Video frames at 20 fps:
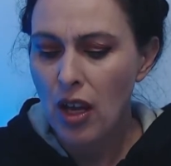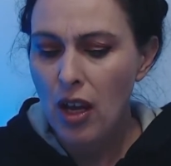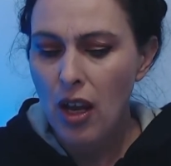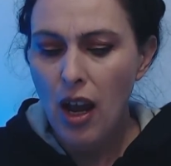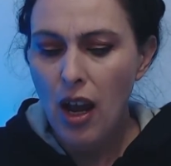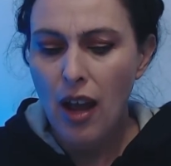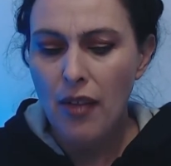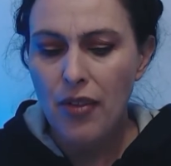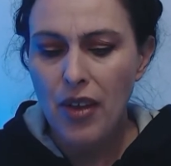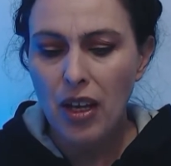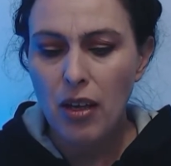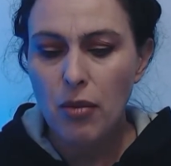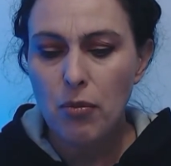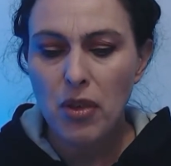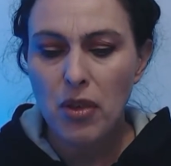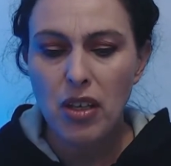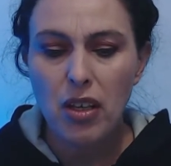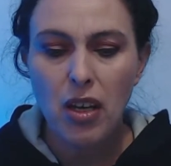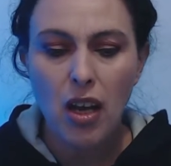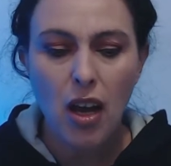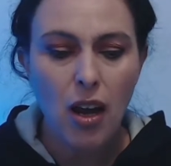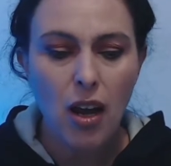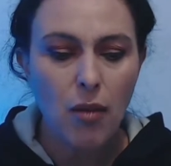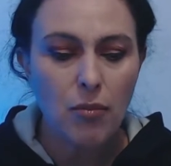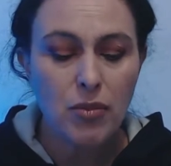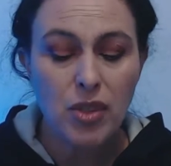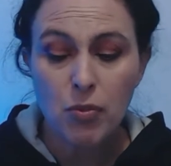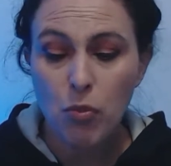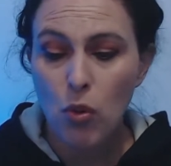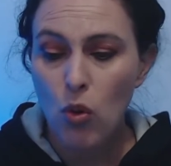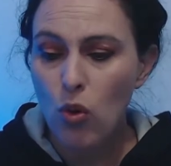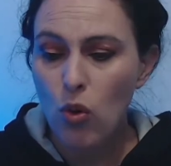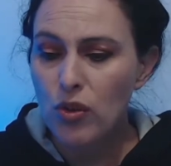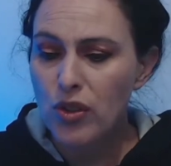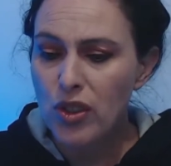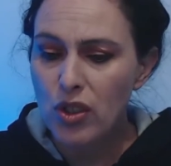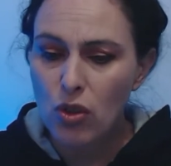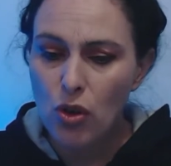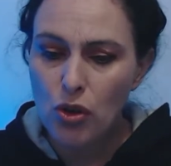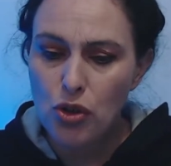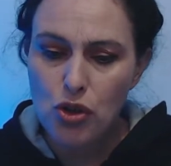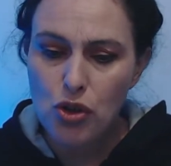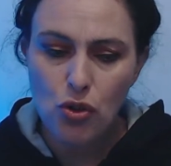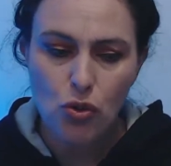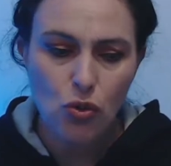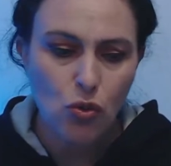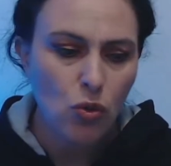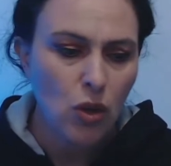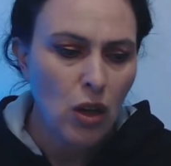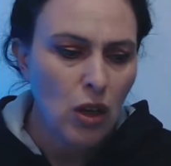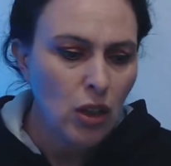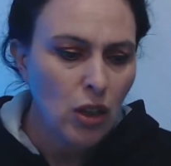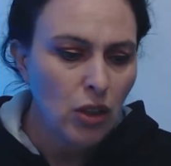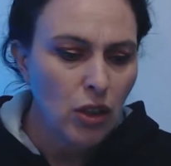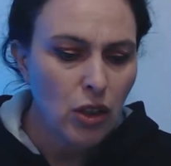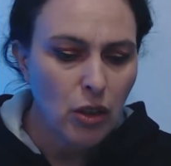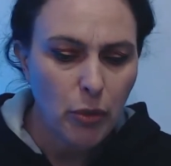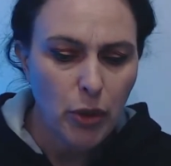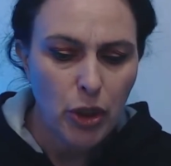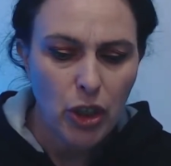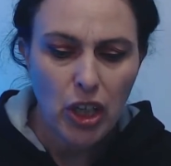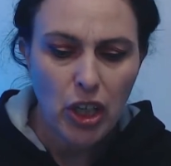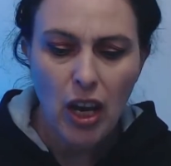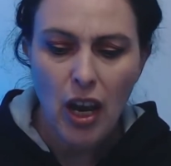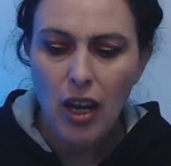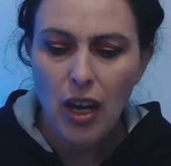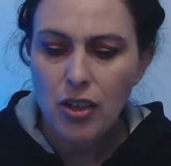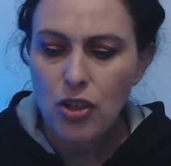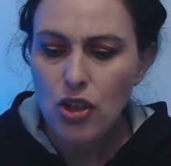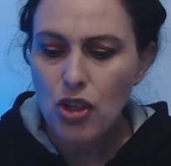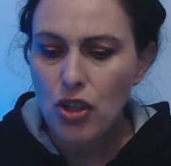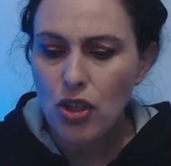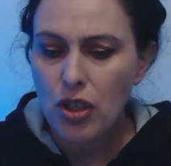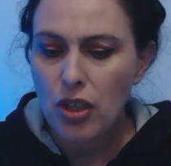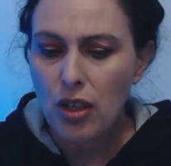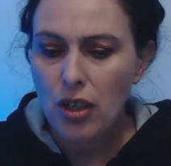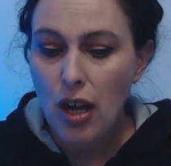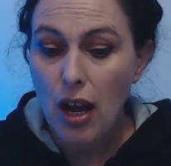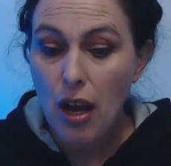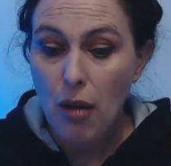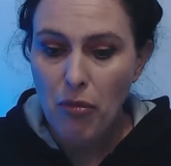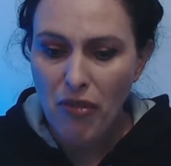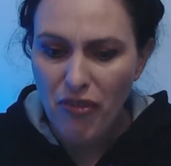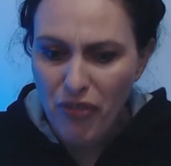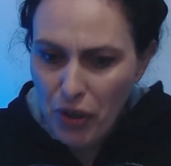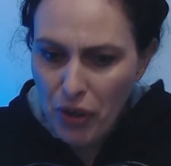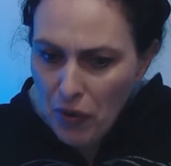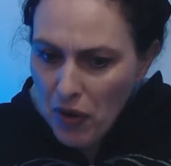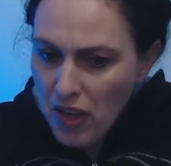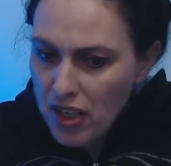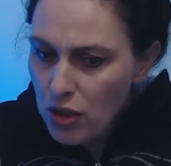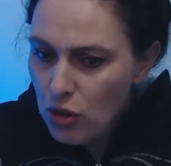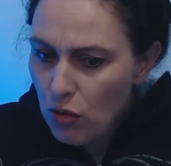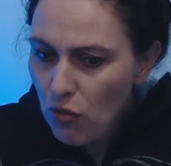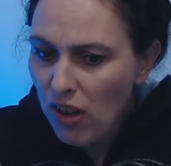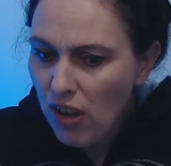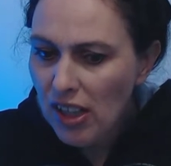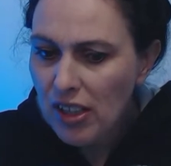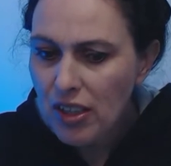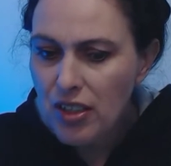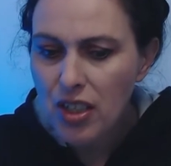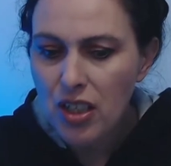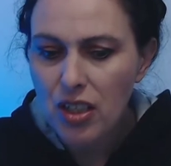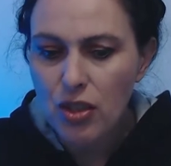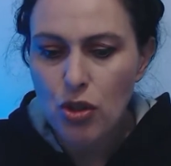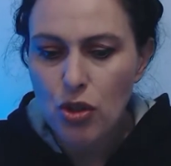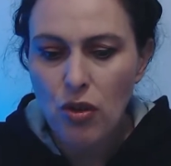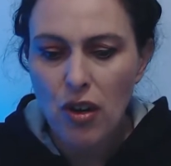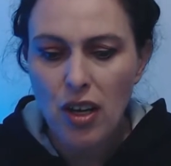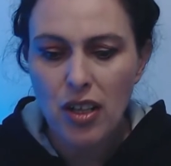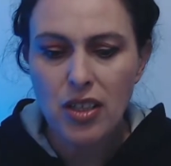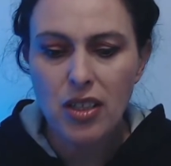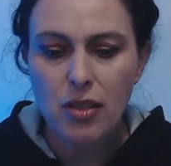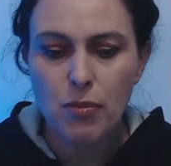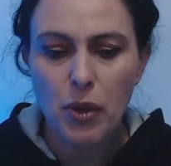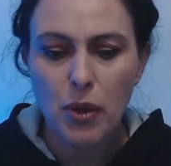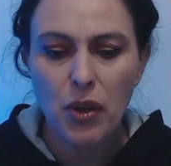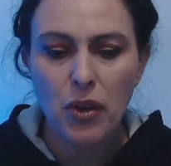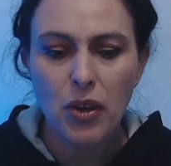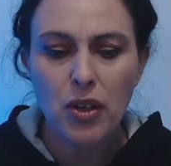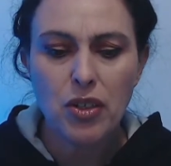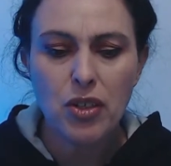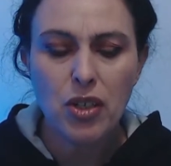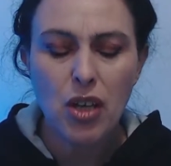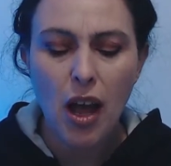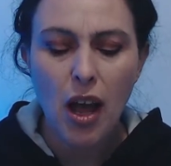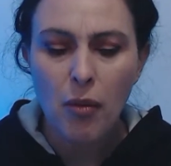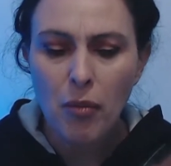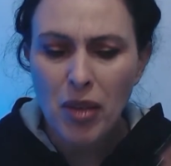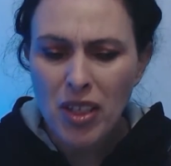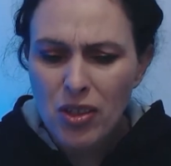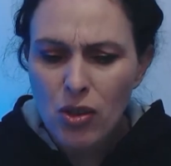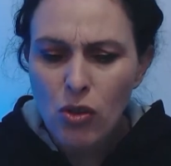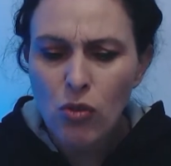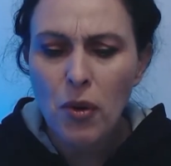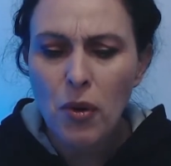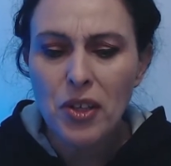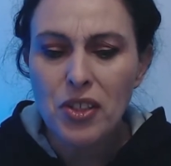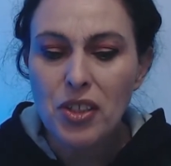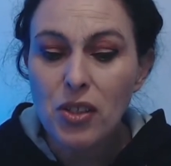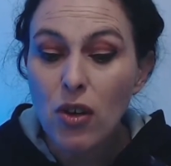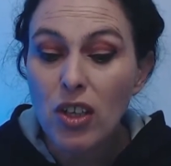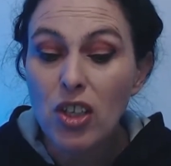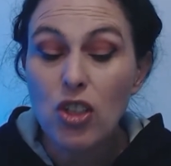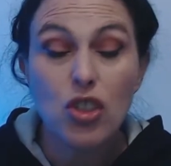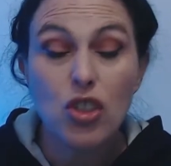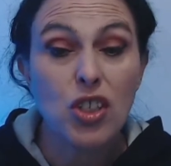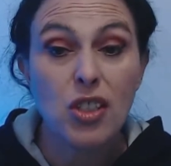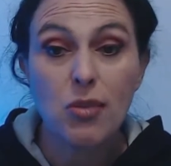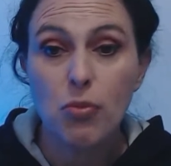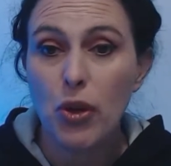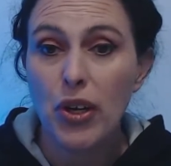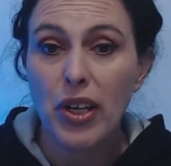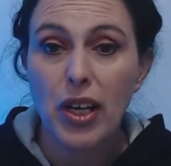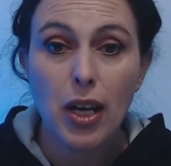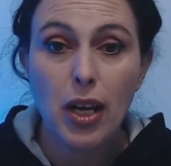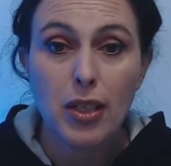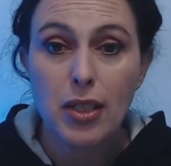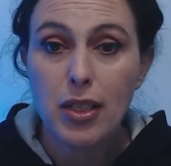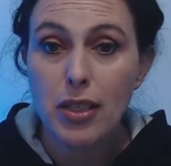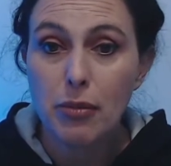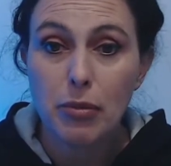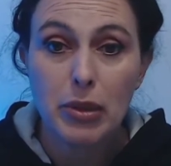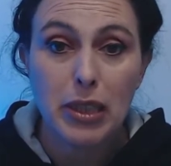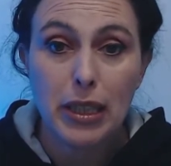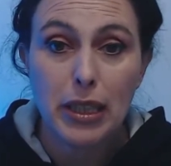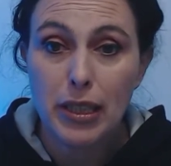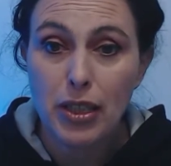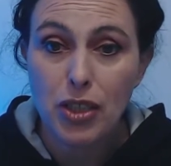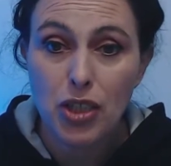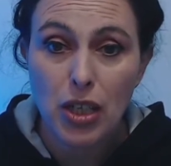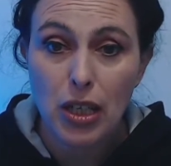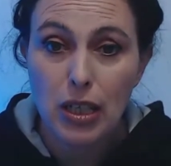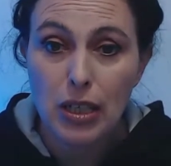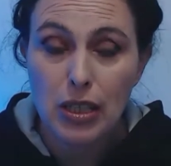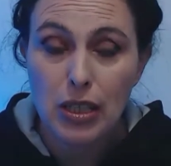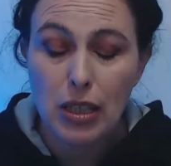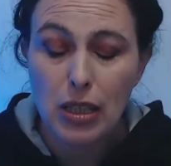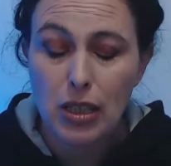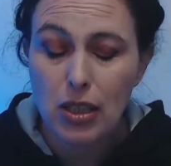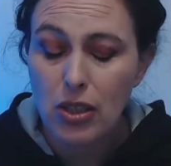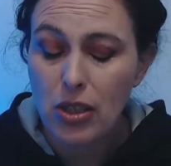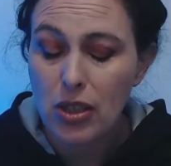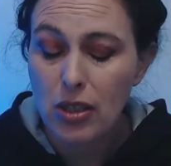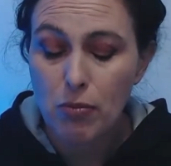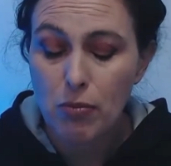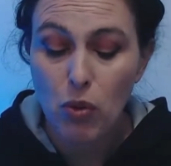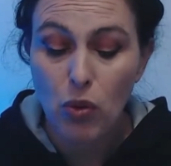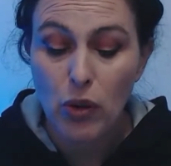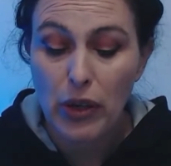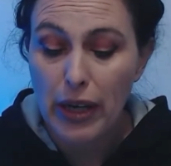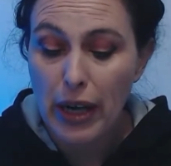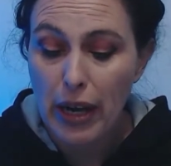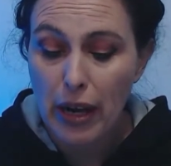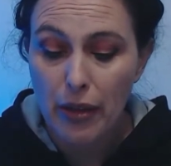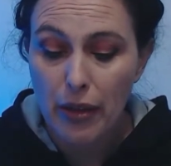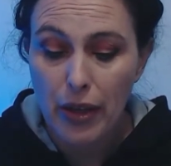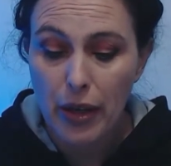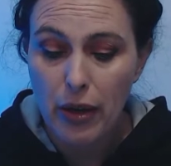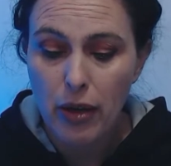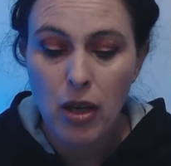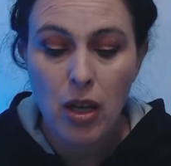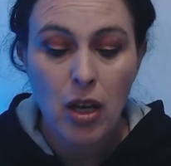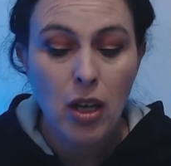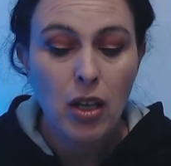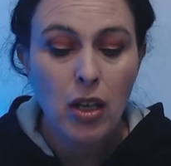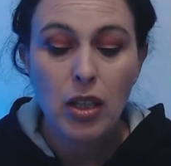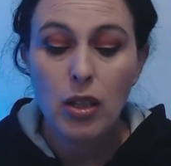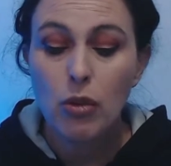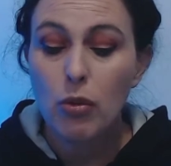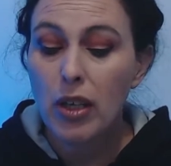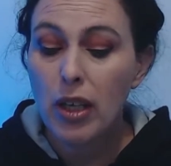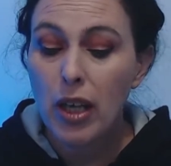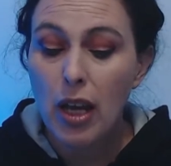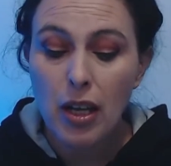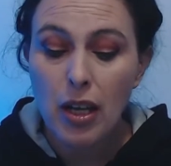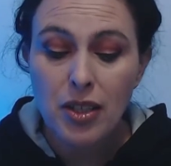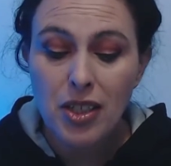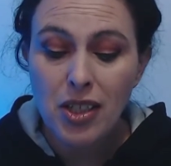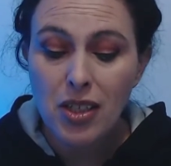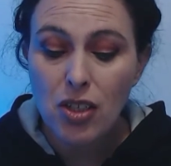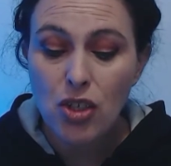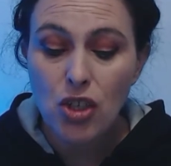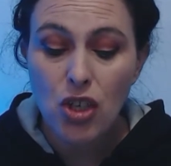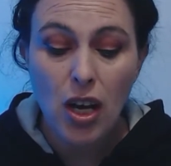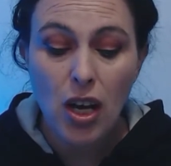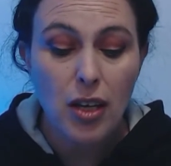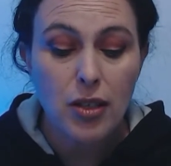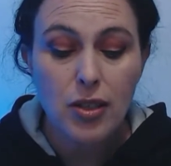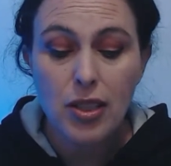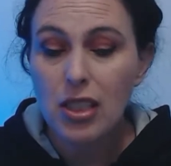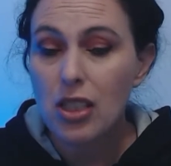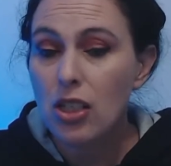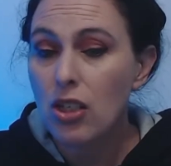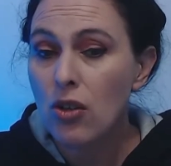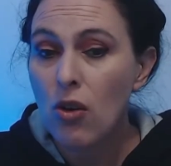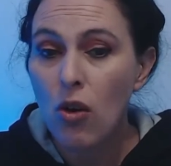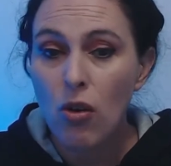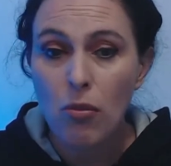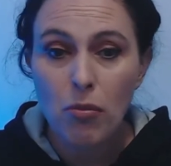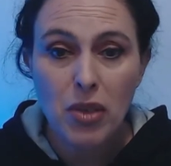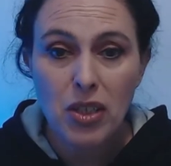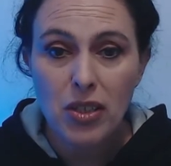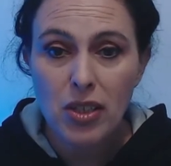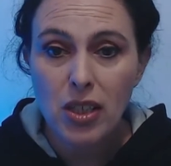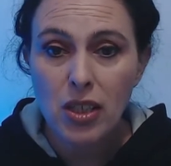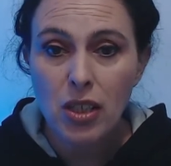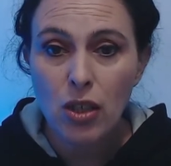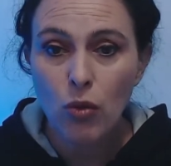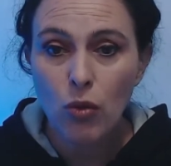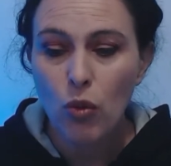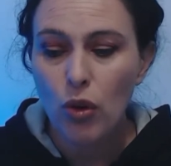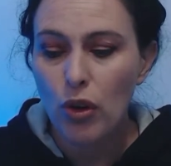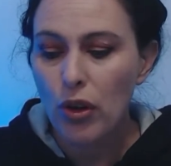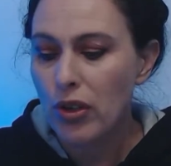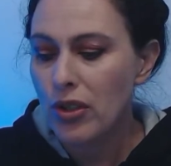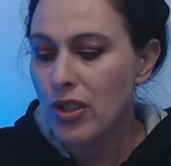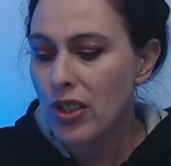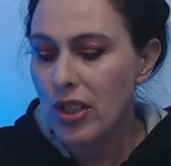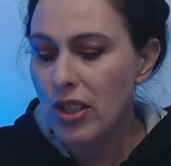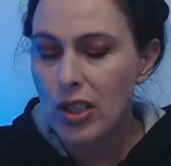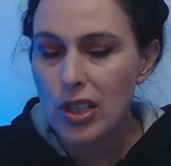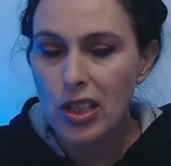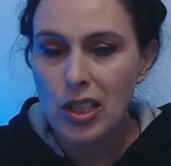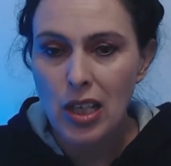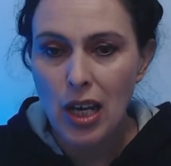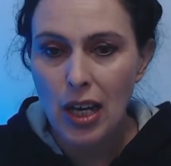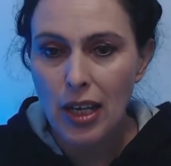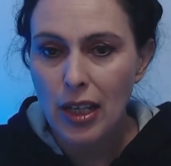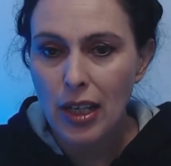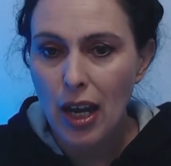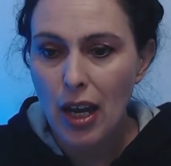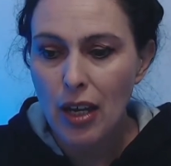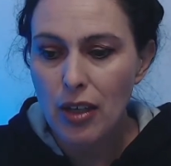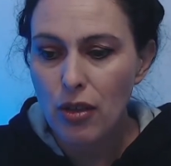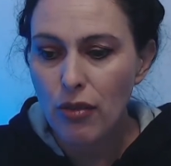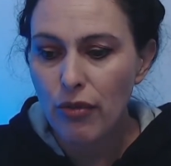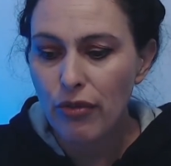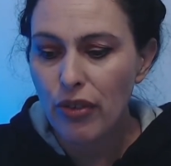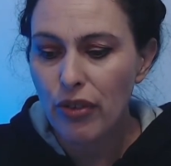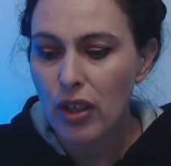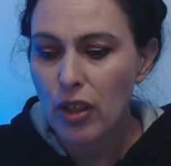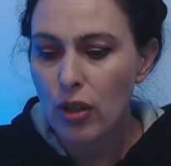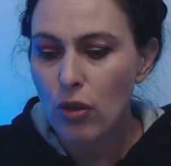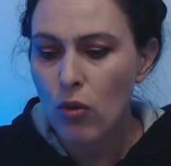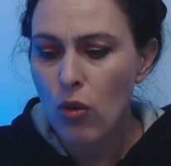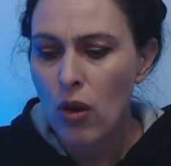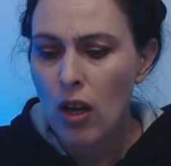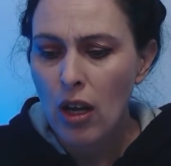And that can be sports, social, communication, very direct and transparent. It's almost like you just want to cut to the bloody chase. Let's just put it out there. You want to cut to the chase. You're not mincing your words. You're saying how you feel.